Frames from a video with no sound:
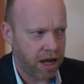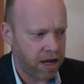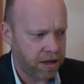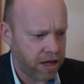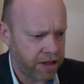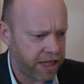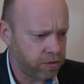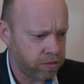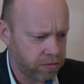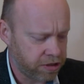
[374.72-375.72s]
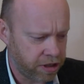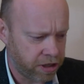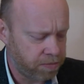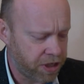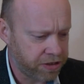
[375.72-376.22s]
and that's,
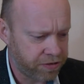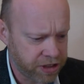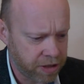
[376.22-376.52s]
because for